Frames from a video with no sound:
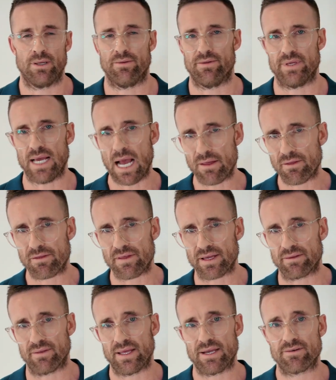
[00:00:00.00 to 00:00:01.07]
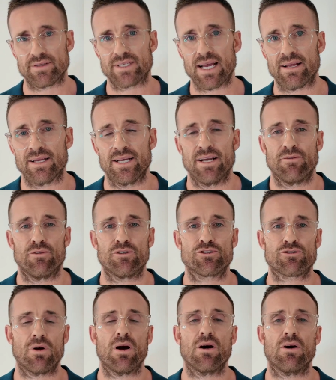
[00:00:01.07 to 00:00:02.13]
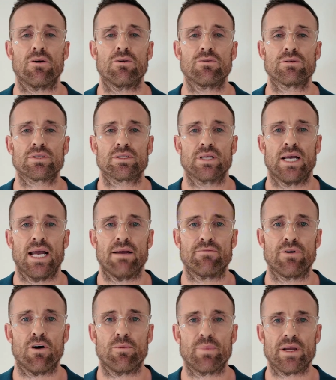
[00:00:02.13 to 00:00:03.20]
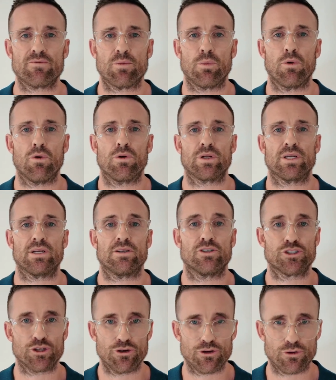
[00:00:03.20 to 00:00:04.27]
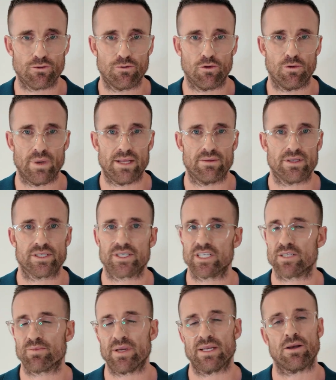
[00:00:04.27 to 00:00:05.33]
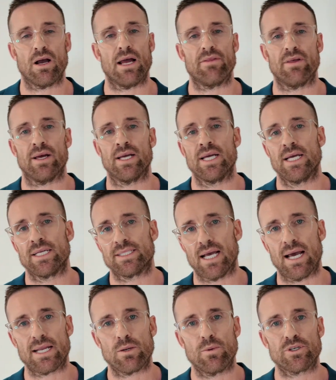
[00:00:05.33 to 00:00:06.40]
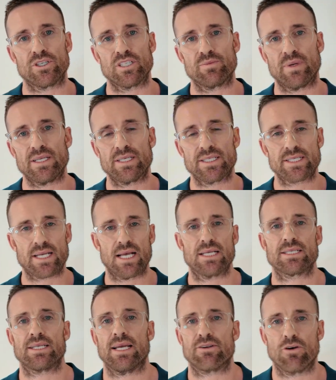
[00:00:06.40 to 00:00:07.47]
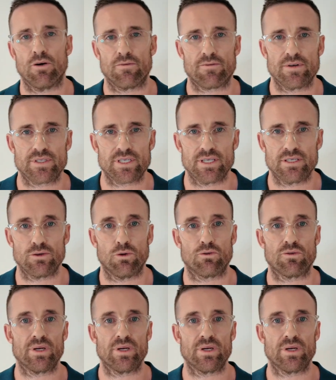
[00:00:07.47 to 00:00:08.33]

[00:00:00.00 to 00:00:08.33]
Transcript: The other thing there is that the trials have not been reported in a journal format. It's just been either data which has been discussed at conferences or